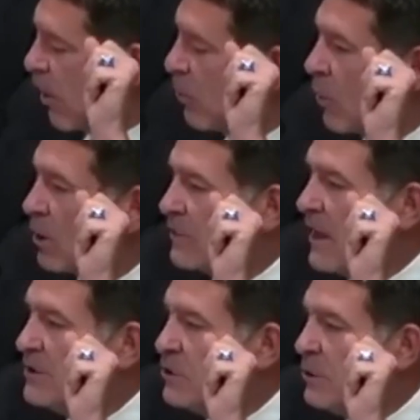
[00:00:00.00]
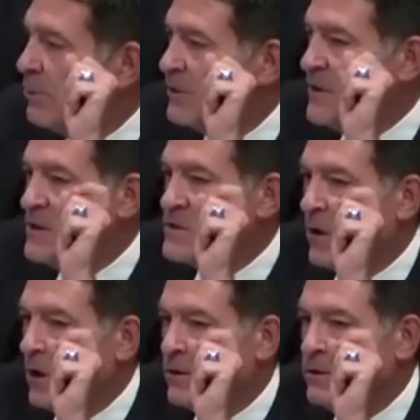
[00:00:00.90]
all the work they do to put
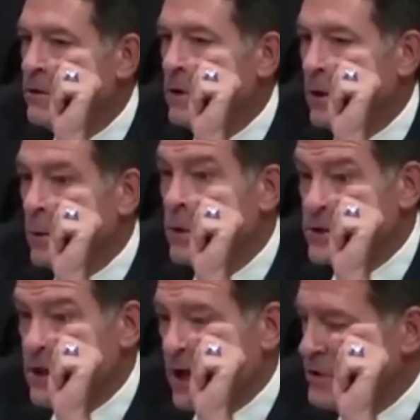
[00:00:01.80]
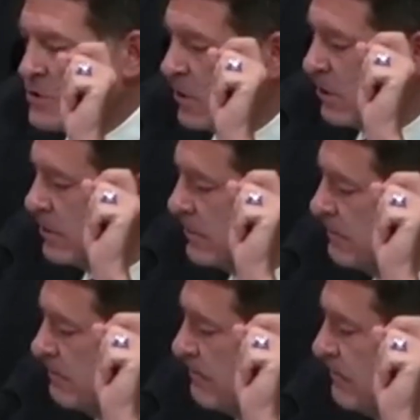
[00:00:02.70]
these on. We stand adjourned.